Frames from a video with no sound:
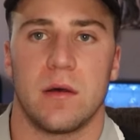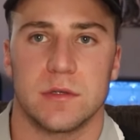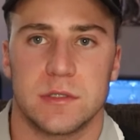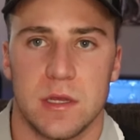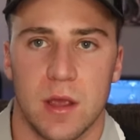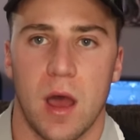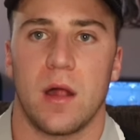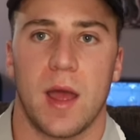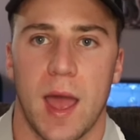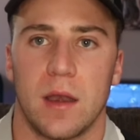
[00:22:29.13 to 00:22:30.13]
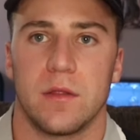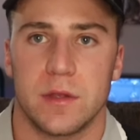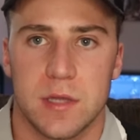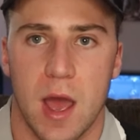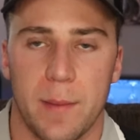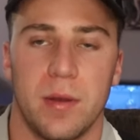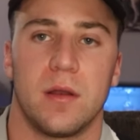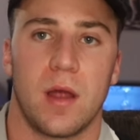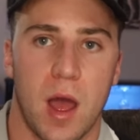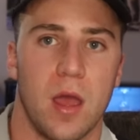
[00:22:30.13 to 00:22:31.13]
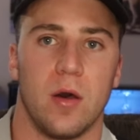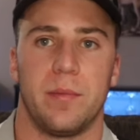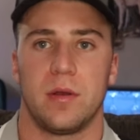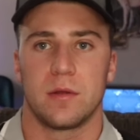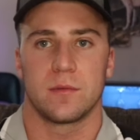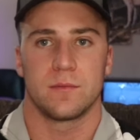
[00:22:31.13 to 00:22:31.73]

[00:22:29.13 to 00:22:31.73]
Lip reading: I will see y'all at the top, I hope.